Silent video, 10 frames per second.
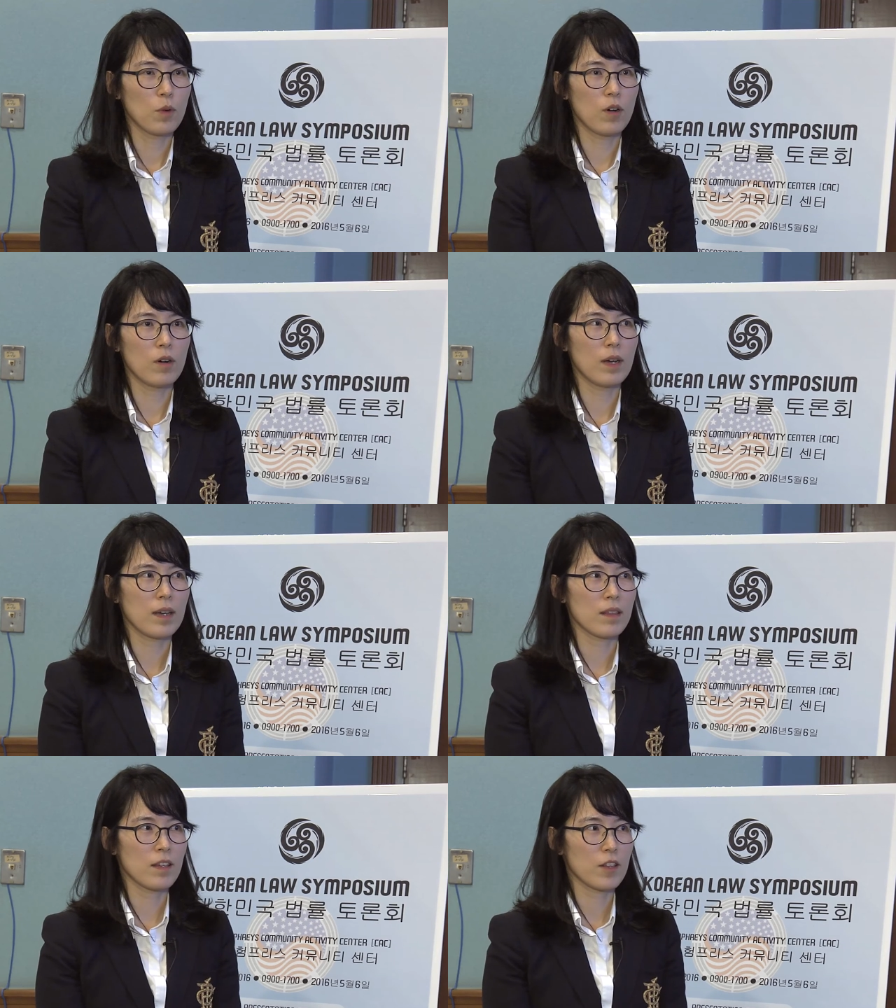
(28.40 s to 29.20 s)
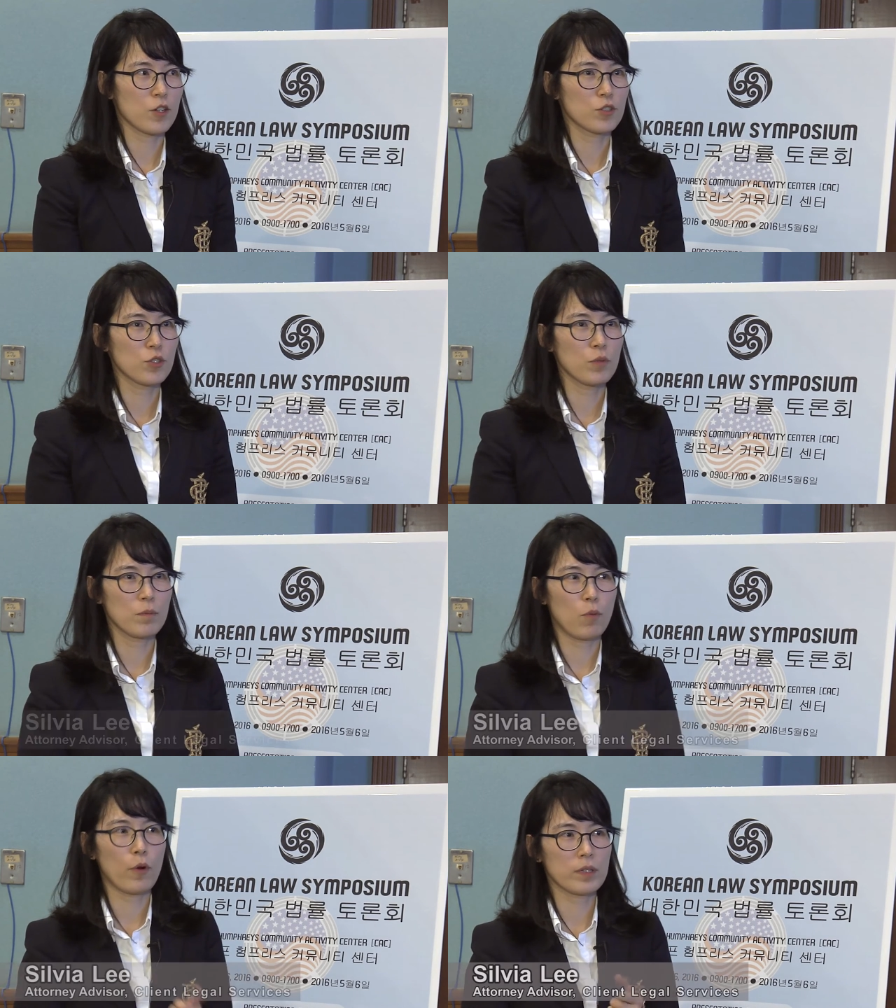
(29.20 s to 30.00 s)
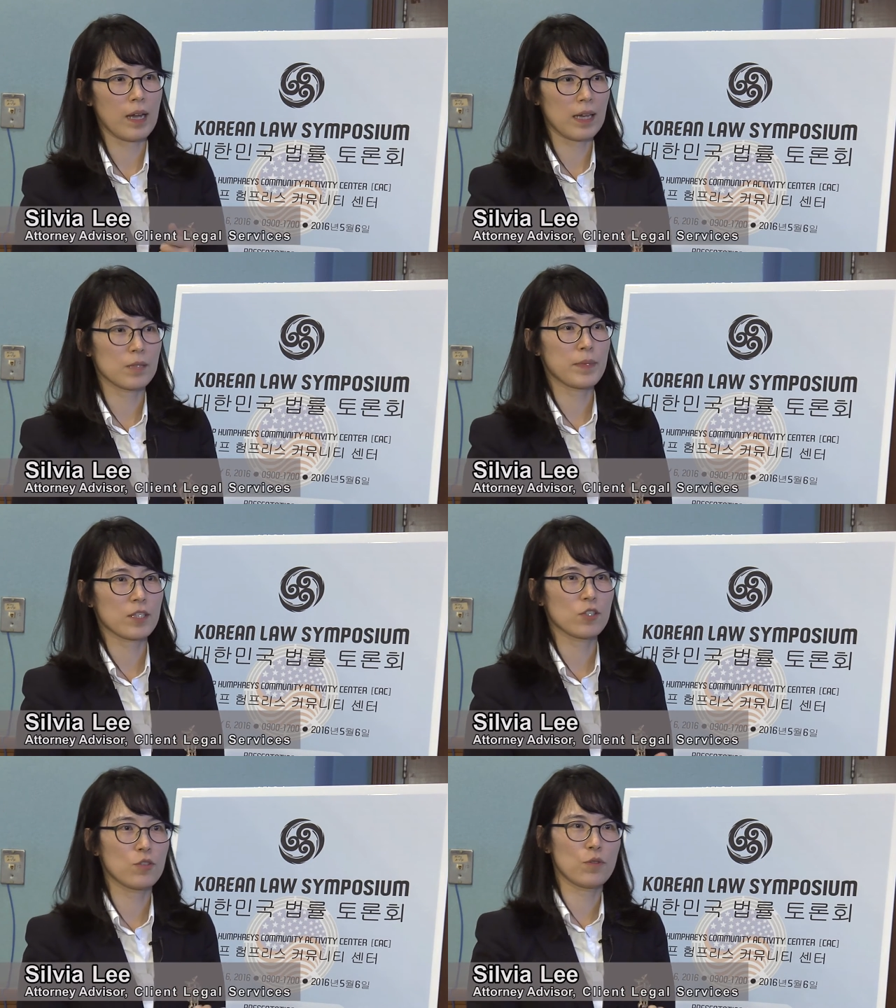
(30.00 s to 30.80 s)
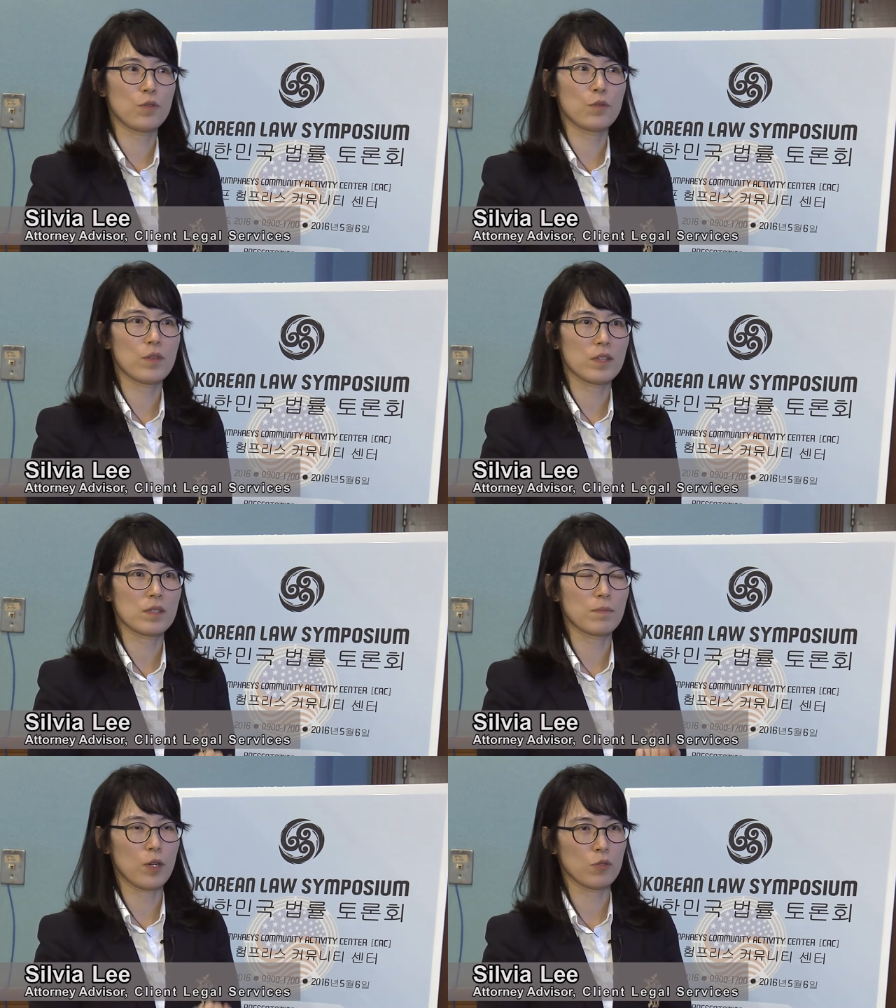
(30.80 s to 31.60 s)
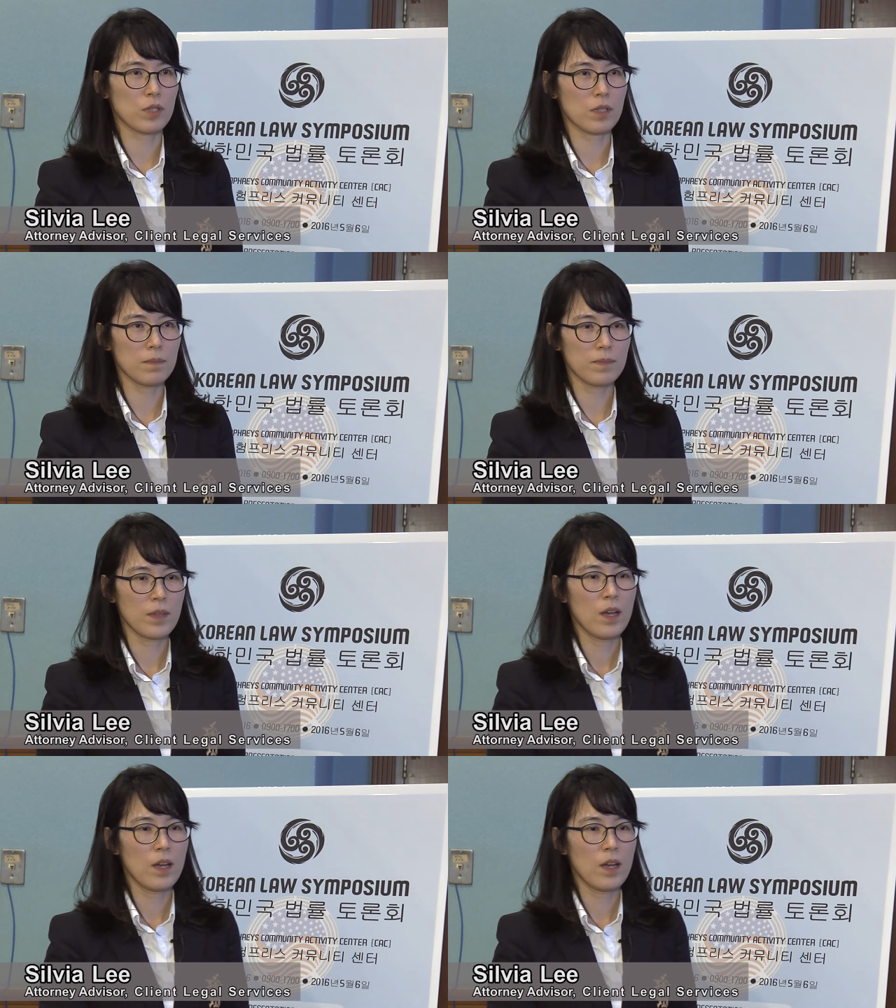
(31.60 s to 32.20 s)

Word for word: Well, I think there are two important aspects to the symposium.